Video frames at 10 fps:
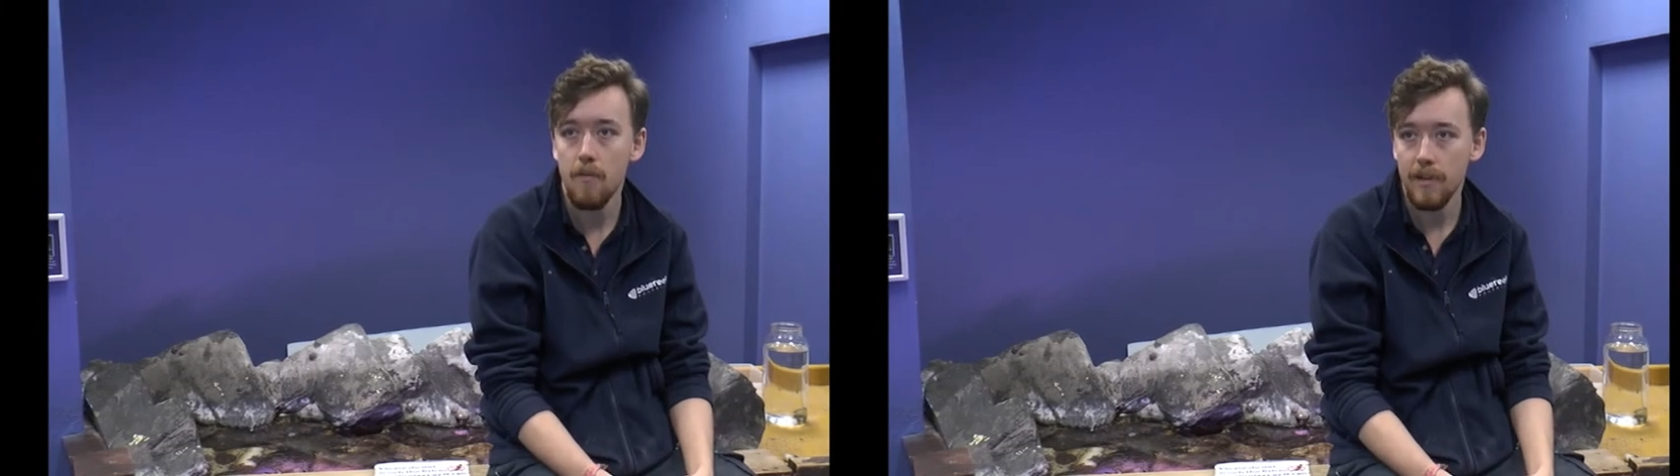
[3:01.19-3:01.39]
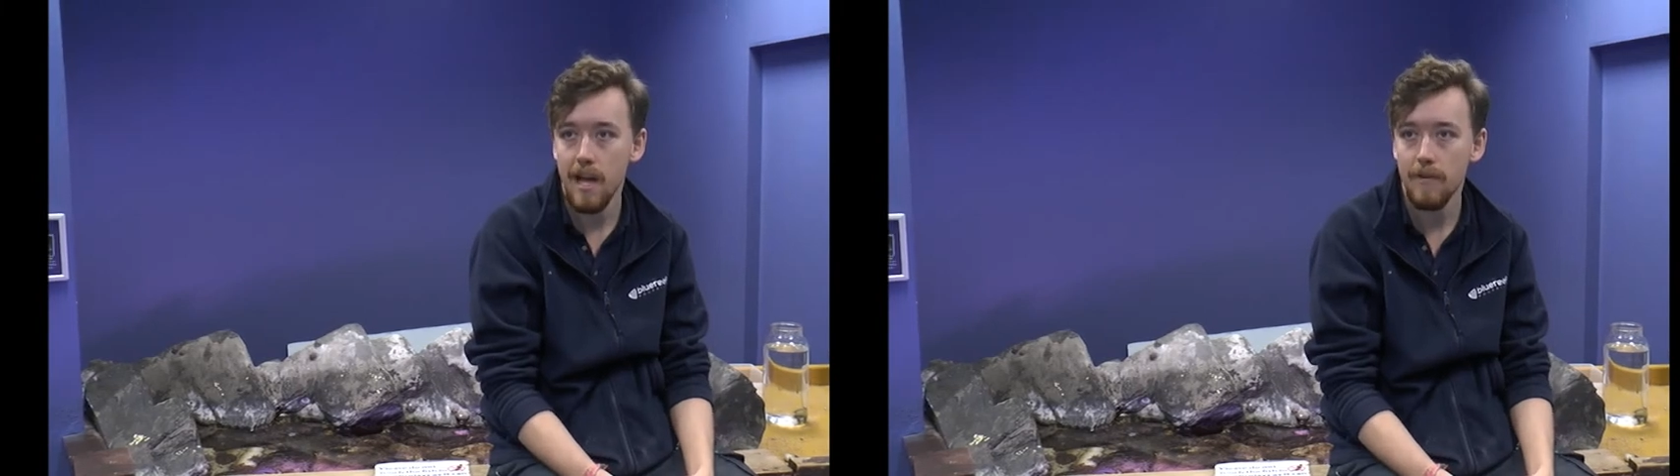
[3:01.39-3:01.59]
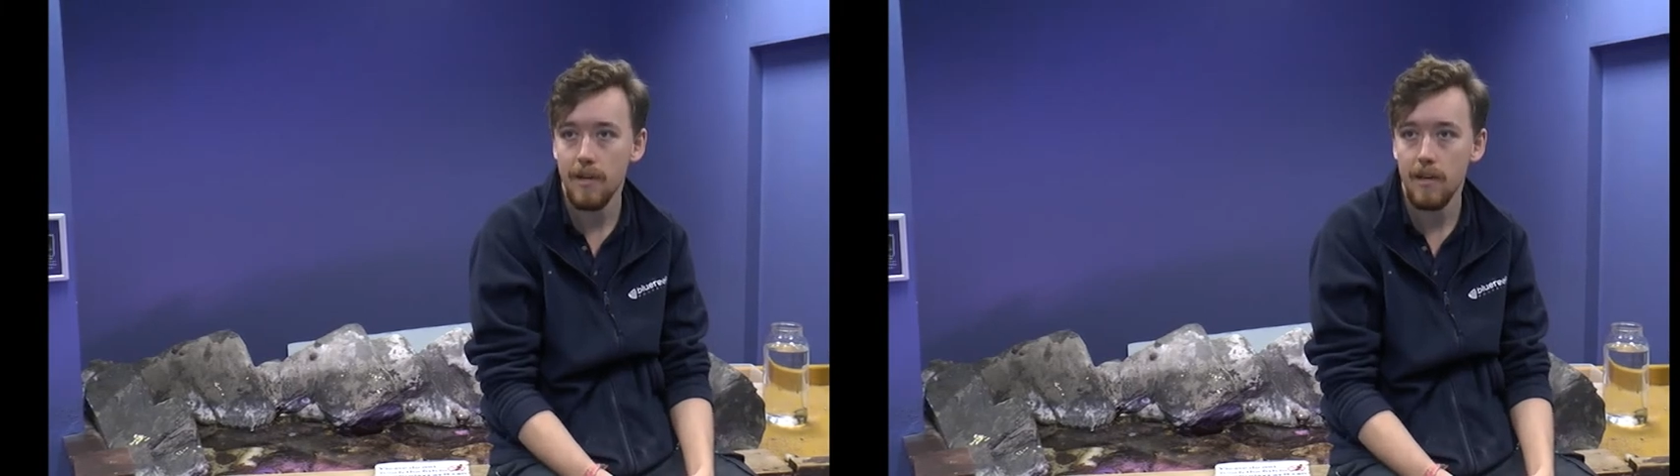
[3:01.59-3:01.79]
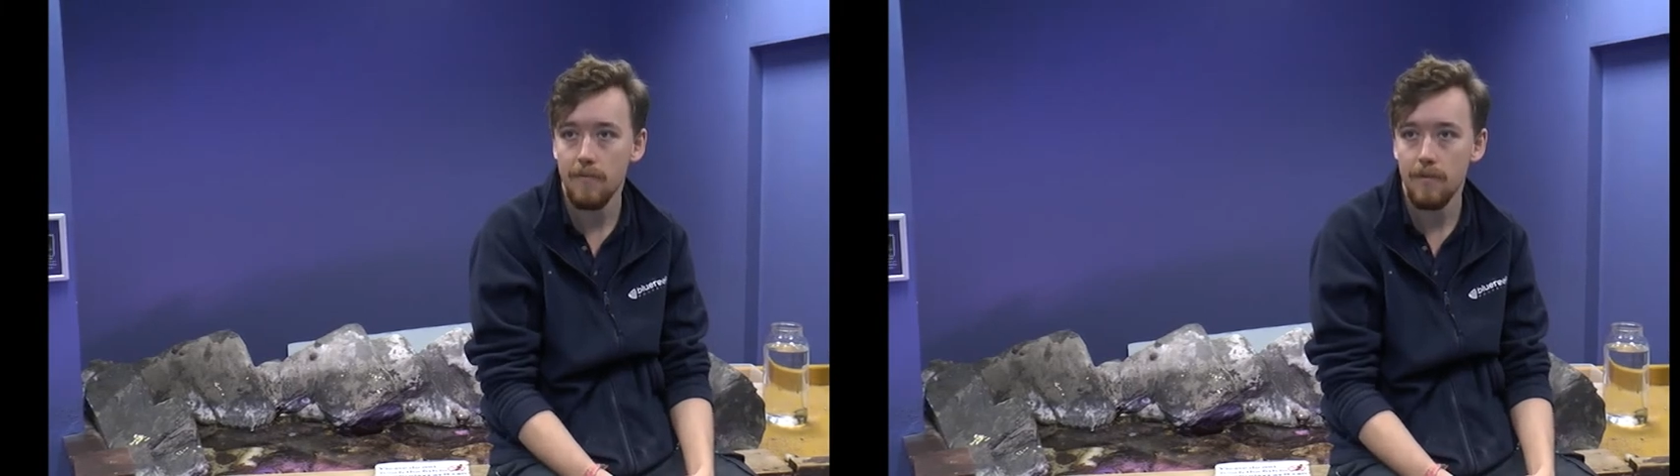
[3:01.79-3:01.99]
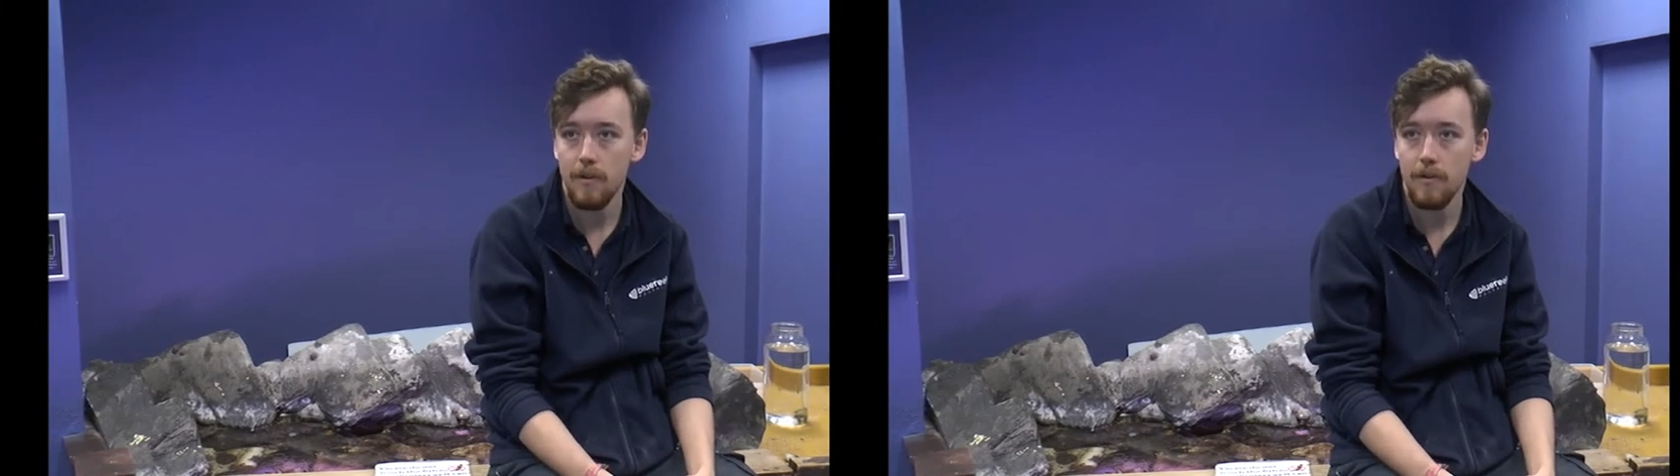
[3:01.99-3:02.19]
hopefully have it
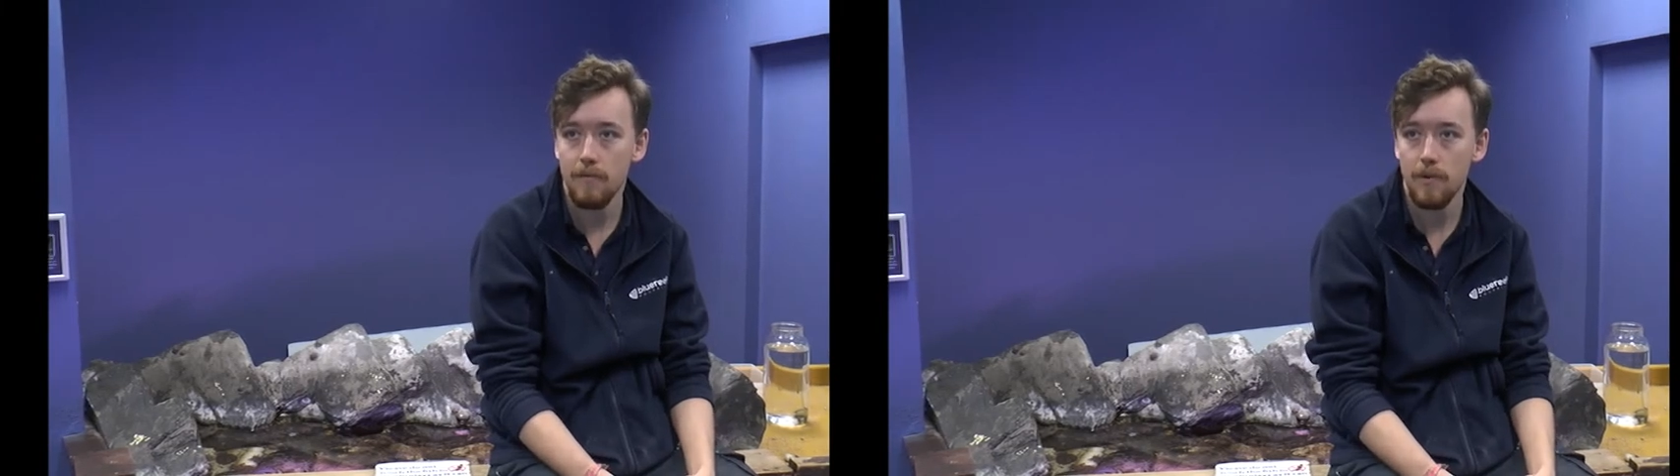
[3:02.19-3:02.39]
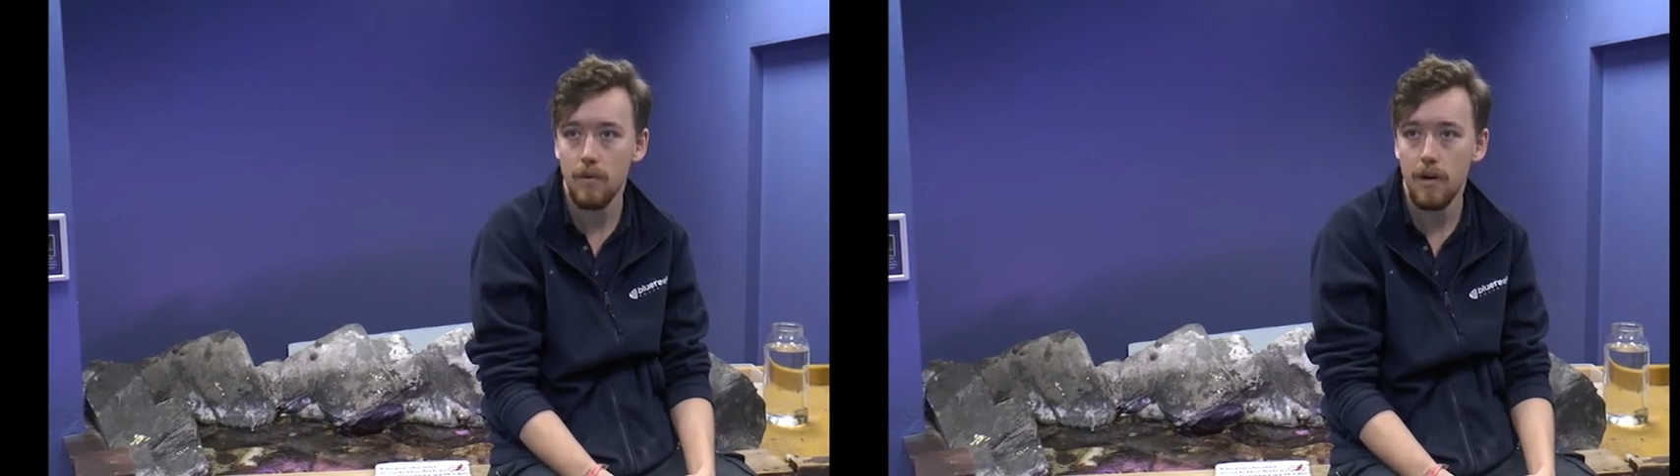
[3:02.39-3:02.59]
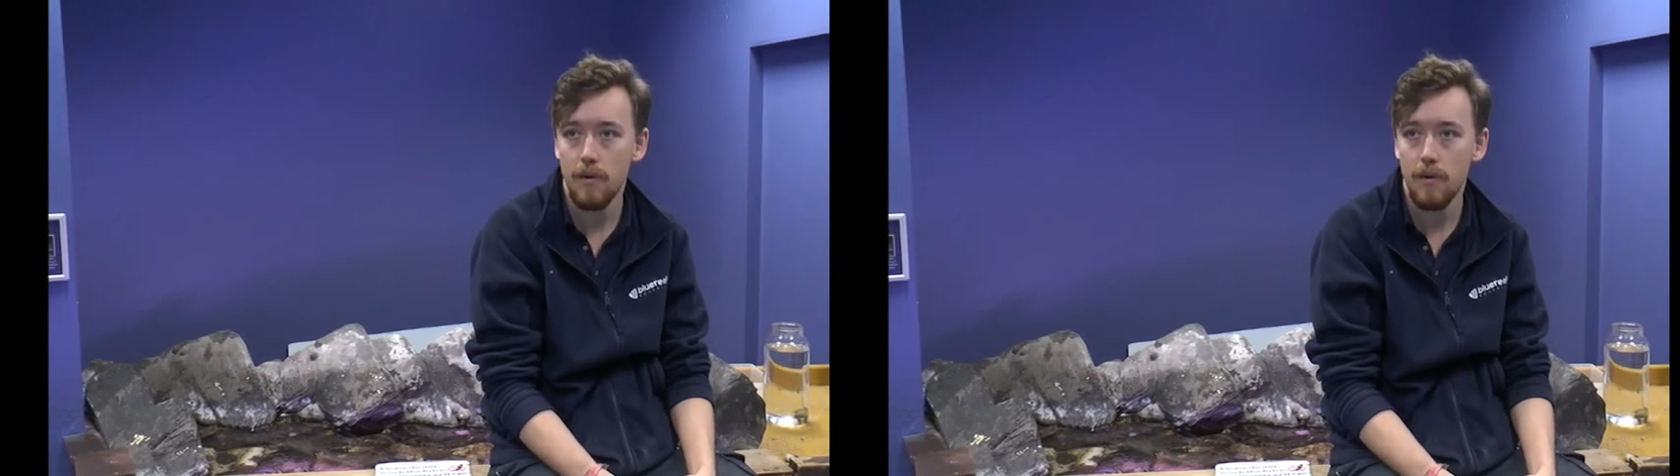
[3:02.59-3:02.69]
here for, for quite a